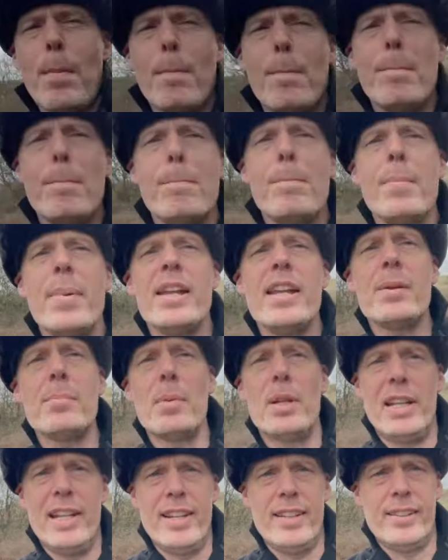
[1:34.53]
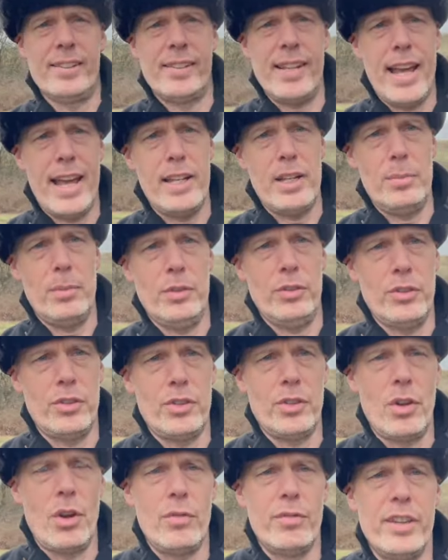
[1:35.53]
minimalist
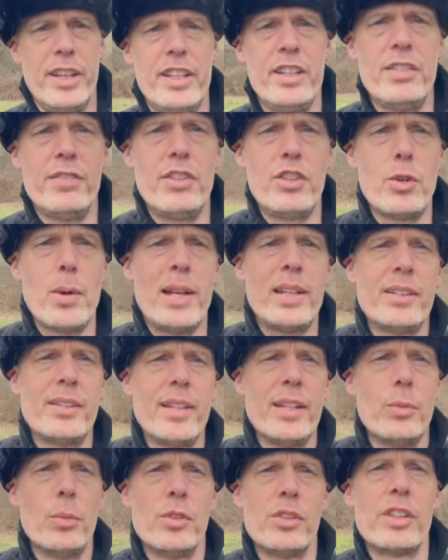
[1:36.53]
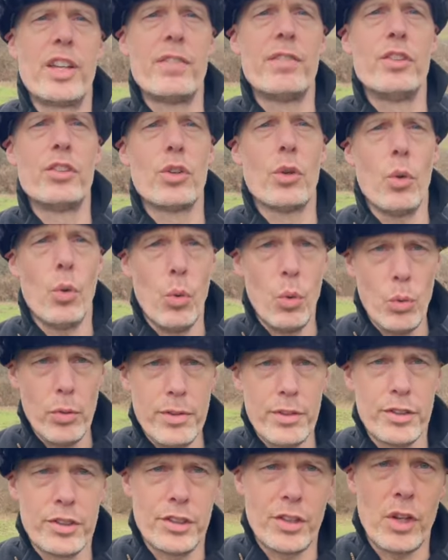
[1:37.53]
element of the individuality was given to all
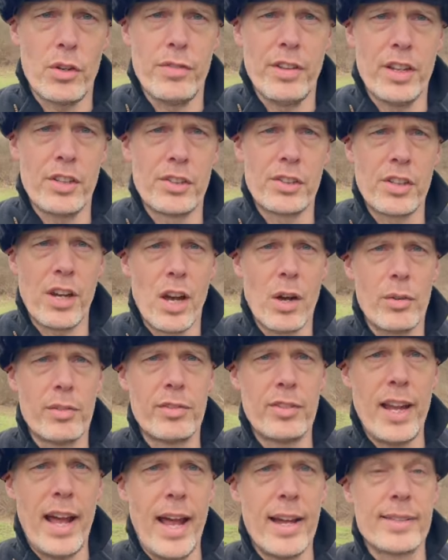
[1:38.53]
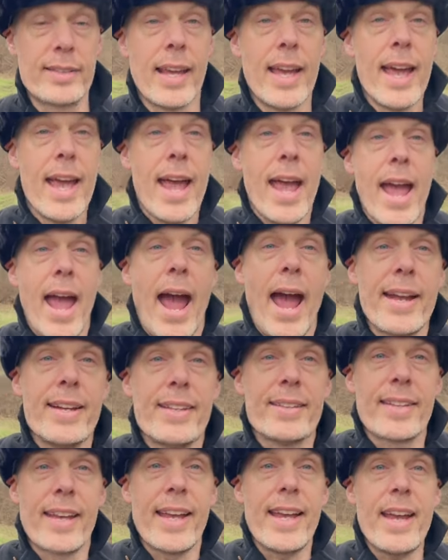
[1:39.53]
the Soviet-style flags, and
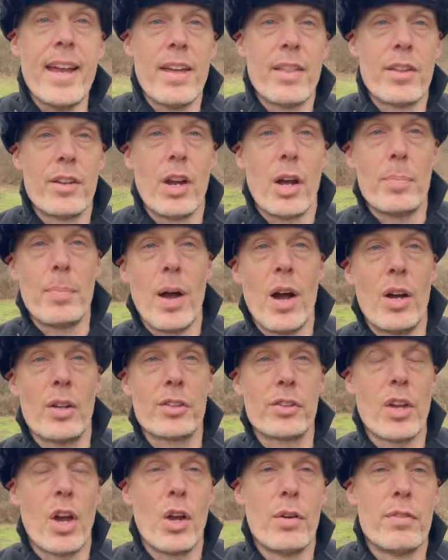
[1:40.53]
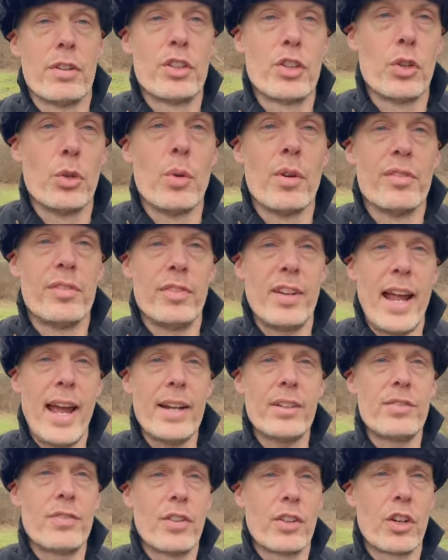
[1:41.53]
it's here that I pass over to
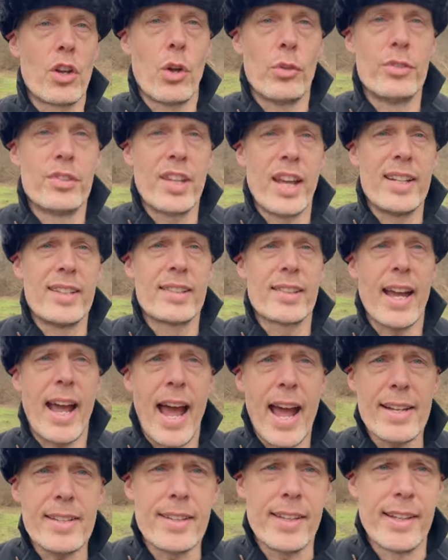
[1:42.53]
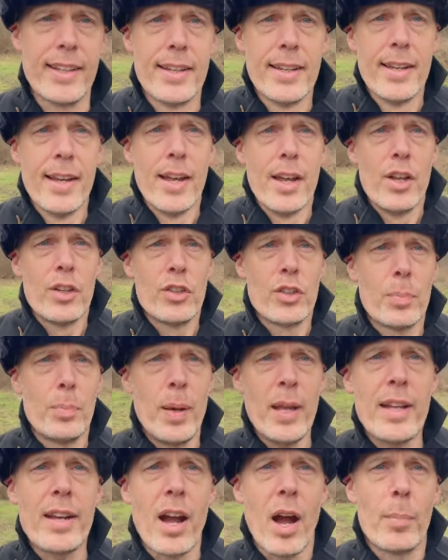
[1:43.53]
Flagged for Content's Andy to
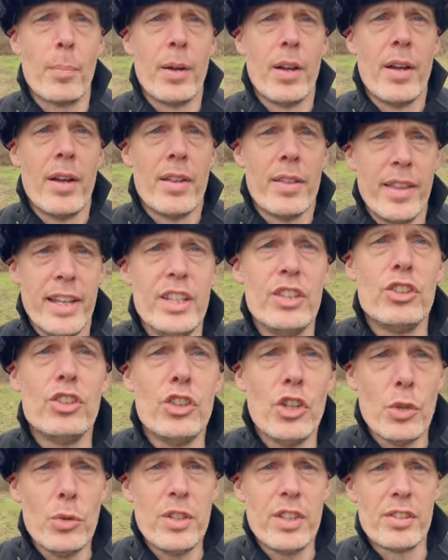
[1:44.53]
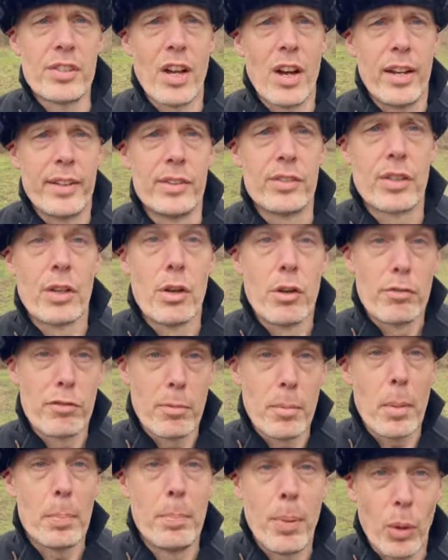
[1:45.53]
pick up these new designs
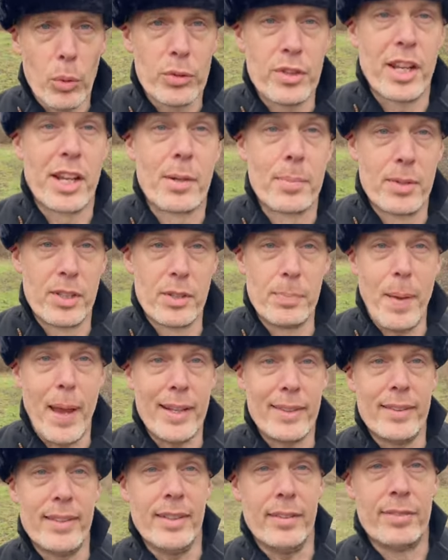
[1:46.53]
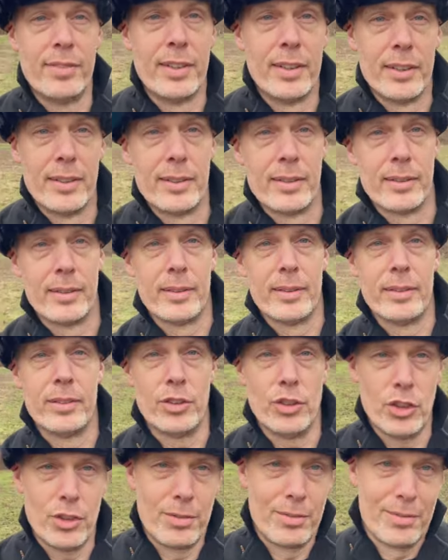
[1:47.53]
from a Baltic perspective.
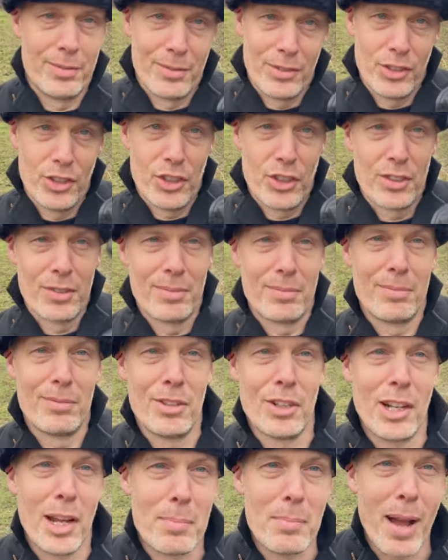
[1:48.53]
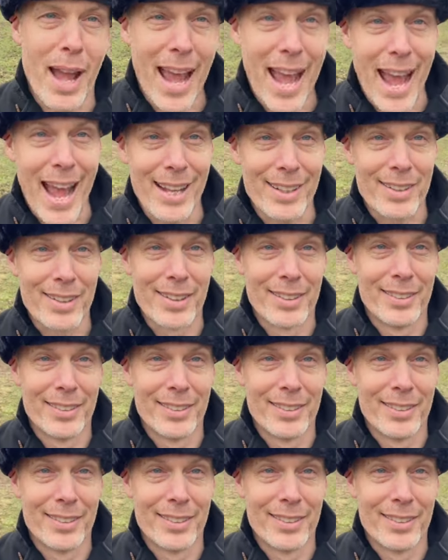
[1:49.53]
Do, do you like my hat?